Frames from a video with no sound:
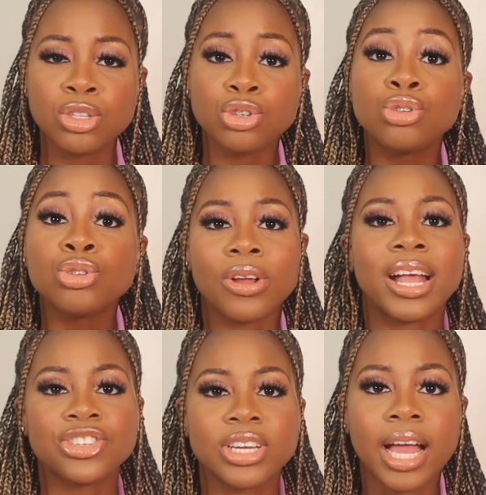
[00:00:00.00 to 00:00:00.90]
So you don't
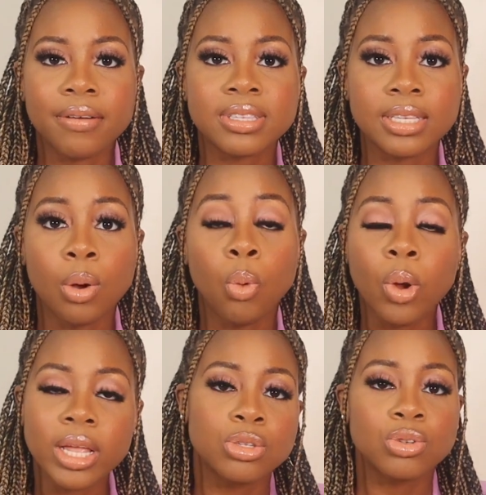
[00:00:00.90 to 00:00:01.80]
actually have to
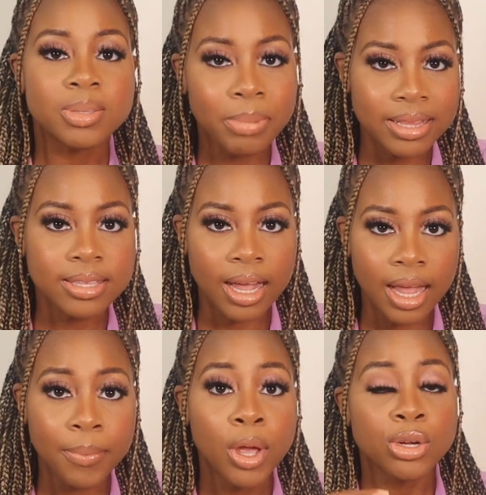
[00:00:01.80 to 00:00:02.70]
waste or spend
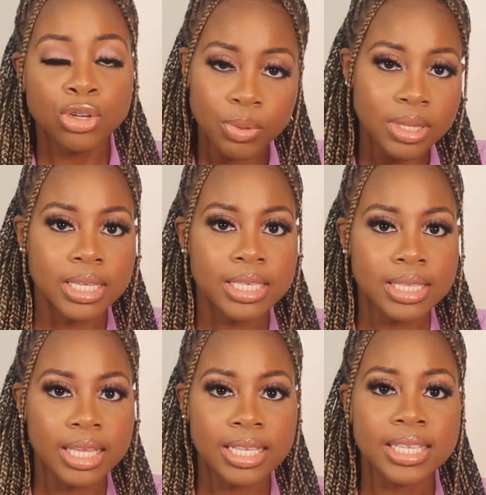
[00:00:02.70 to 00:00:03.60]
time doing these
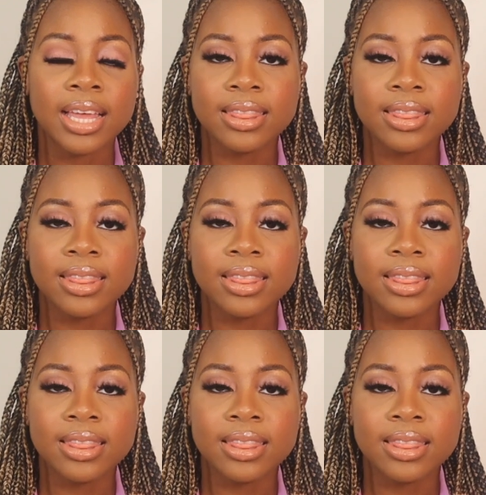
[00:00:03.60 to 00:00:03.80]
things.